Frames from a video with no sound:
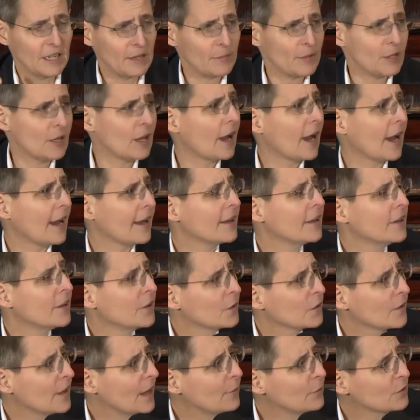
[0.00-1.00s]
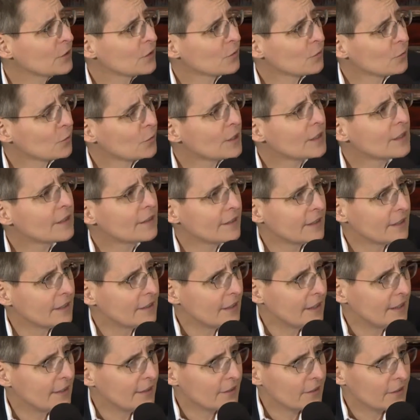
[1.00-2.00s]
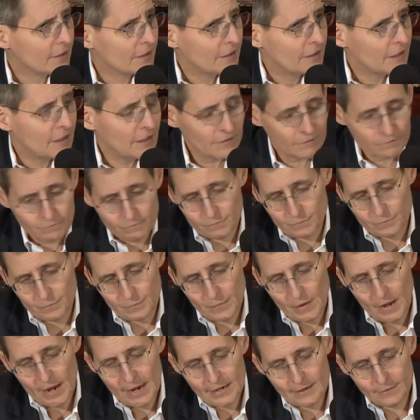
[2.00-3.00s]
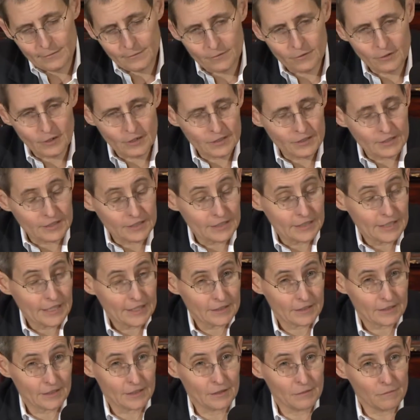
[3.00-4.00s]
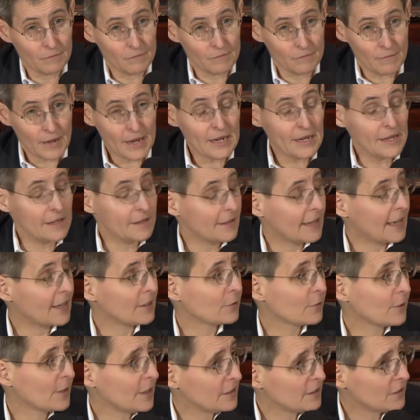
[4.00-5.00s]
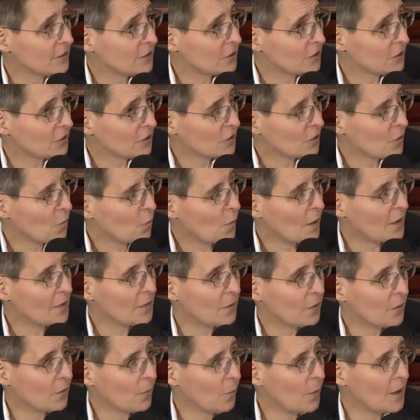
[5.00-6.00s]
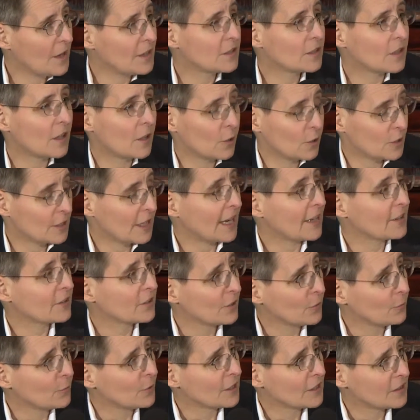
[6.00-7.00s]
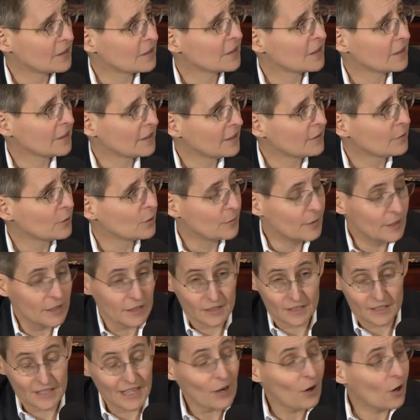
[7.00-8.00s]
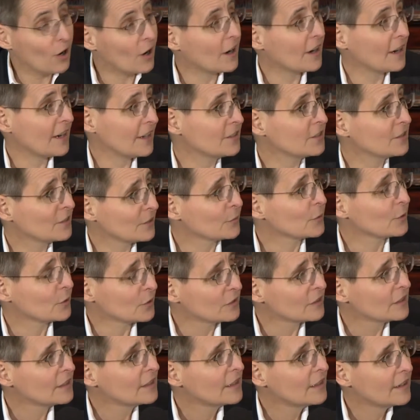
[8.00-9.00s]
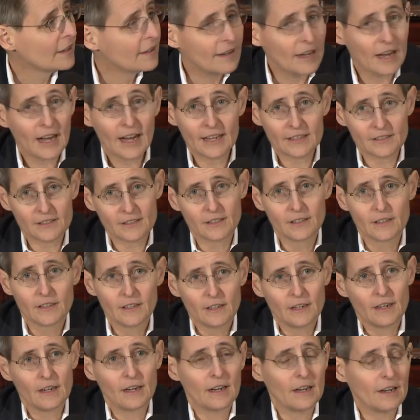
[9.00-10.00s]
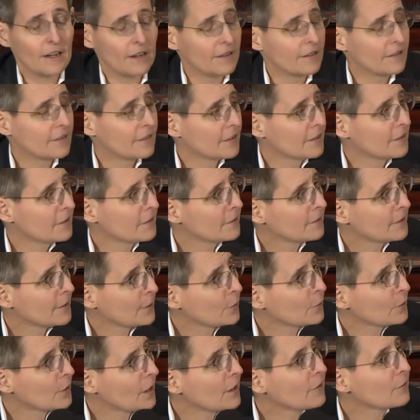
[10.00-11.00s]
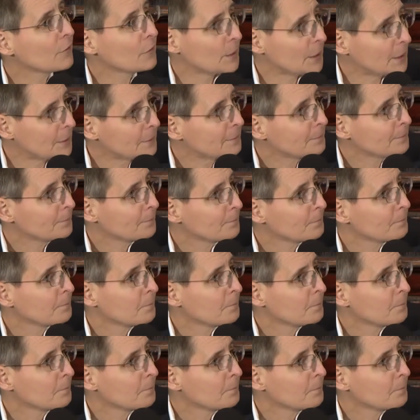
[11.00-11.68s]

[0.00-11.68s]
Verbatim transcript: an API. So that was a really key item for our success in making that transition to what the waste haulers actually want us to deliver, because they're our customers, not the federal government.